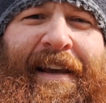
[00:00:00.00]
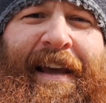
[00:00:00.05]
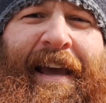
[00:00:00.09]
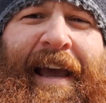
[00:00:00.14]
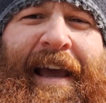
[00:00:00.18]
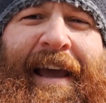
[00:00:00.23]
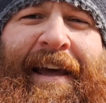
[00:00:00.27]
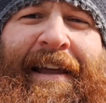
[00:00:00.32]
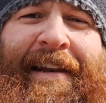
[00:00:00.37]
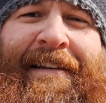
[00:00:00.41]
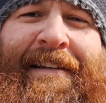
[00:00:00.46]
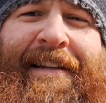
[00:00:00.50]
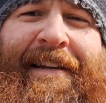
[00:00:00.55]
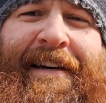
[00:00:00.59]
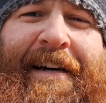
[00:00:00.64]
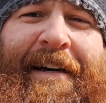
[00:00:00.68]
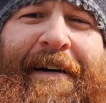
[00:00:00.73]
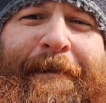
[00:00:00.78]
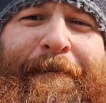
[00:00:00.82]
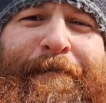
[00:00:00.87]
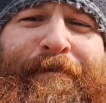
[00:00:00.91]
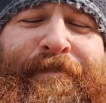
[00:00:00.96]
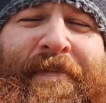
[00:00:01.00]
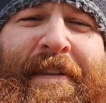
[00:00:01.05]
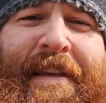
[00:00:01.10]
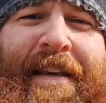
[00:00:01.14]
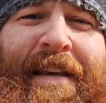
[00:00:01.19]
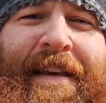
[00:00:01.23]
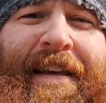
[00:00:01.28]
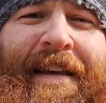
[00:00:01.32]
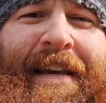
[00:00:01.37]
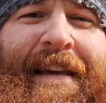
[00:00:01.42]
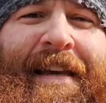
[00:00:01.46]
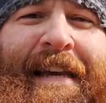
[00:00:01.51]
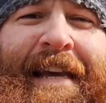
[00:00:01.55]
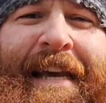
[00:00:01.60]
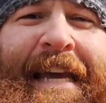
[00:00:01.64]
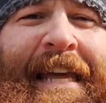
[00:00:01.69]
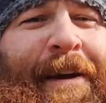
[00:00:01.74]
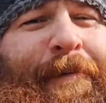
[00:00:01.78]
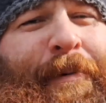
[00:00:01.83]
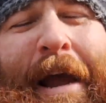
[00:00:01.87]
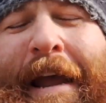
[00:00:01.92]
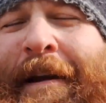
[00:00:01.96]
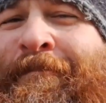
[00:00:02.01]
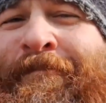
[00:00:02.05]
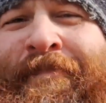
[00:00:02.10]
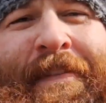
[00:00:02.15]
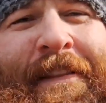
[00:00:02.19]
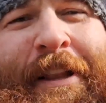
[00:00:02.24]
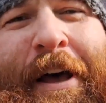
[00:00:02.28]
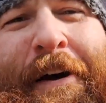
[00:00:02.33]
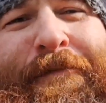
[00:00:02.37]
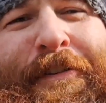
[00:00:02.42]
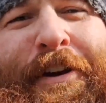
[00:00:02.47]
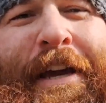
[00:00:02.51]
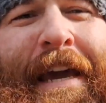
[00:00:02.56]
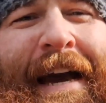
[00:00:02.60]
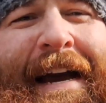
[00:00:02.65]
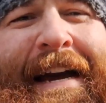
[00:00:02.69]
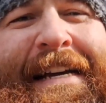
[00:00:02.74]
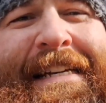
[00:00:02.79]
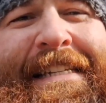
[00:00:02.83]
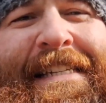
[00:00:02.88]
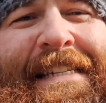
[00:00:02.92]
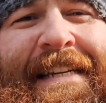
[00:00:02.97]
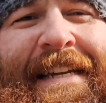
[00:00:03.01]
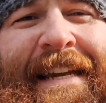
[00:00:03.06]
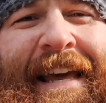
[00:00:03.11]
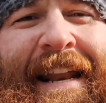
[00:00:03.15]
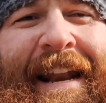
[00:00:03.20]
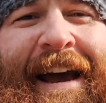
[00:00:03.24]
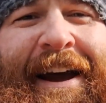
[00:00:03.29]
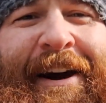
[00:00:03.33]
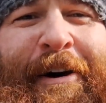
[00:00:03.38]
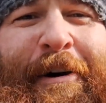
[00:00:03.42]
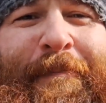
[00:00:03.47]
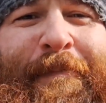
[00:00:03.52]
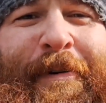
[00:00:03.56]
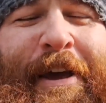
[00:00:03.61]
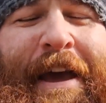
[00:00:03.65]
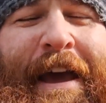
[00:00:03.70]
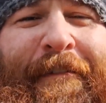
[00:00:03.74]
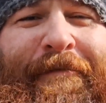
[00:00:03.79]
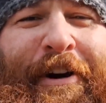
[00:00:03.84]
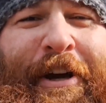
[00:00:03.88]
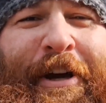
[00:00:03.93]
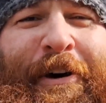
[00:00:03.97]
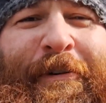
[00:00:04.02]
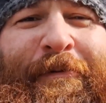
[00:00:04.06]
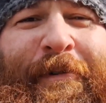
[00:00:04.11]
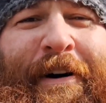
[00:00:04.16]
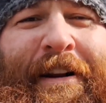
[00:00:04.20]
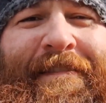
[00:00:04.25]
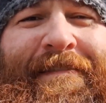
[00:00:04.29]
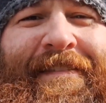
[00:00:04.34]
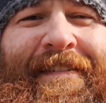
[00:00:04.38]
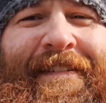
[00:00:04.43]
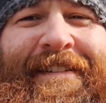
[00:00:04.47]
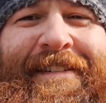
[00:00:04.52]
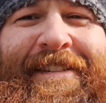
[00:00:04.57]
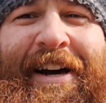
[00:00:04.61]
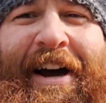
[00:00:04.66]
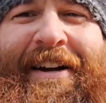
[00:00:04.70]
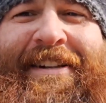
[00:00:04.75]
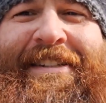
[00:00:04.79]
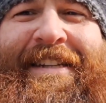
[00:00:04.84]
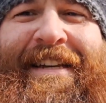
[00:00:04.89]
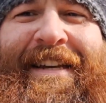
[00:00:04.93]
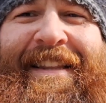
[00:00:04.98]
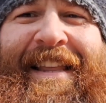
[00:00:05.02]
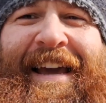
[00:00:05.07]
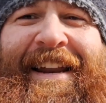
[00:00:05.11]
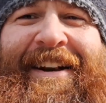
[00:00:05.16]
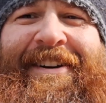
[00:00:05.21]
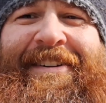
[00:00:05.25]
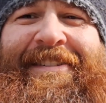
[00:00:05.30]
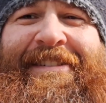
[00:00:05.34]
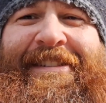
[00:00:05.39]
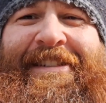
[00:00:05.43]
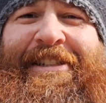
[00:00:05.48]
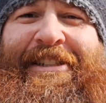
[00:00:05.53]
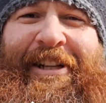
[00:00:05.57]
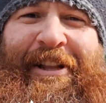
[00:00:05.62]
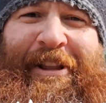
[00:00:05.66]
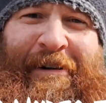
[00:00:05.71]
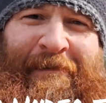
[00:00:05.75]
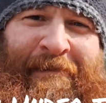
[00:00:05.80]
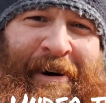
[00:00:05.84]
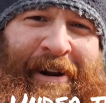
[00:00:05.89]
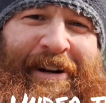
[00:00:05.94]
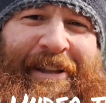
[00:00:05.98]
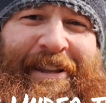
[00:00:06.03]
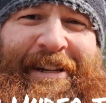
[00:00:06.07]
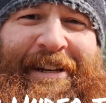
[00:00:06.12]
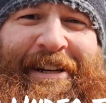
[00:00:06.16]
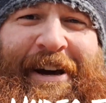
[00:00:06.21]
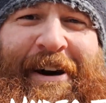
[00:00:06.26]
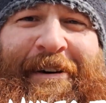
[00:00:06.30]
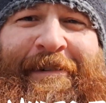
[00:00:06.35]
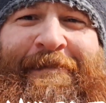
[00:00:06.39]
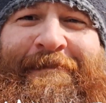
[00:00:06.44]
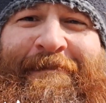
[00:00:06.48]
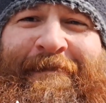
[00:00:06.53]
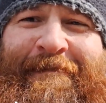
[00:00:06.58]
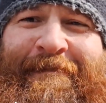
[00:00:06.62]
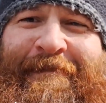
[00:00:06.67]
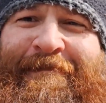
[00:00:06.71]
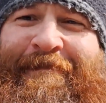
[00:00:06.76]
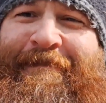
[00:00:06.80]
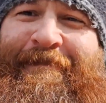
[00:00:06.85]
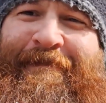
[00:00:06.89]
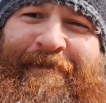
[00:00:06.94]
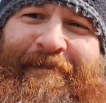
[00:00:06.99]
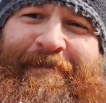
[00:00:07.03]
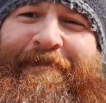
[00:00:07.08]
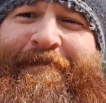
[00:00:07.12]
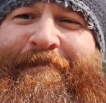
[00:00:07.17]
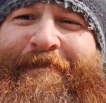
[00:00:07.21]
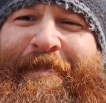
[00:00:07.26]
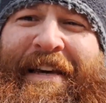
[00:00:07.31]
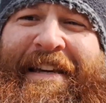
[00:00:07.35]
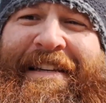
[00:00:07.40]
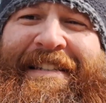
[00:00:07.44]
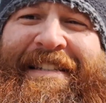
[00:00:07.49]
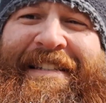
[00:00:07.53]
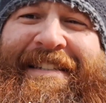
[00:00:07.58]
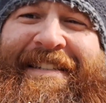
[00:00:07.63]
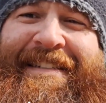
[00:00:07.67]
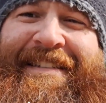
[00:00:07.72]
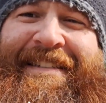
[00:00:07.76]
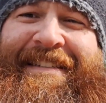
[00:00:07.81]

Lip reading: And anyway, love you guys, and I hope you have a good one. Talk to you later. Shalom under the dome. Peace.